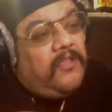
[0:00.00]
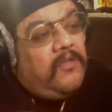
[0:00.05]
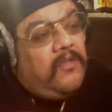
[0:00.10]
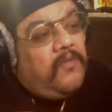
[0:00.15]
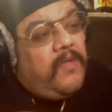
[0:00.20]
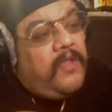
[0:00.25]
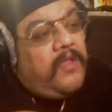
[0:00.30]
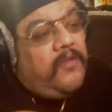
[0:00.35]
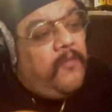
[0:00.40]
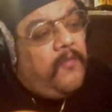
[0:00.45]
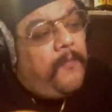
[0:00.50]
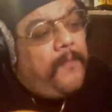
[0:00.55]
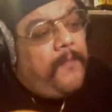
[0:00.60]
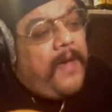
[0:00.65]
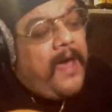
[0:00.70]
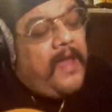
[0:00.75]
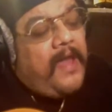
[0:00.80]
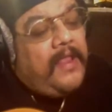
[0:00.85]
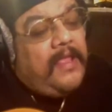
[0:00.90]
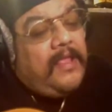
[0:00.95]
you, ain't
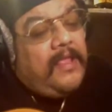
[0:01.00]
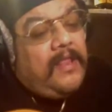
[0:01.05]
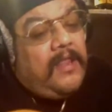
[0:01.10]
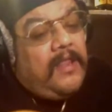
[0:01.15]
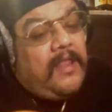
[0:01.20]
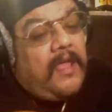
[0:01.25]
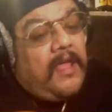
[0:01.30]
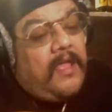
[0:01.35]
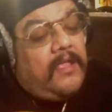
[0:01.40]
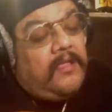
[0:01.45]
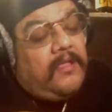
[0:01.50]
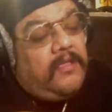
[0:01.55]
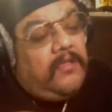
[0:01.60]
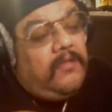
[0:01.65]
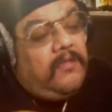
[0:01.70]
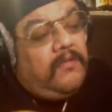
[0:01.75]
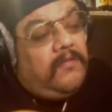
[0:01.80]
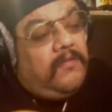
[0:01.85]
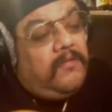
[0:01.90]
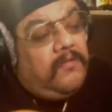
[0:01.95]
nobody like you.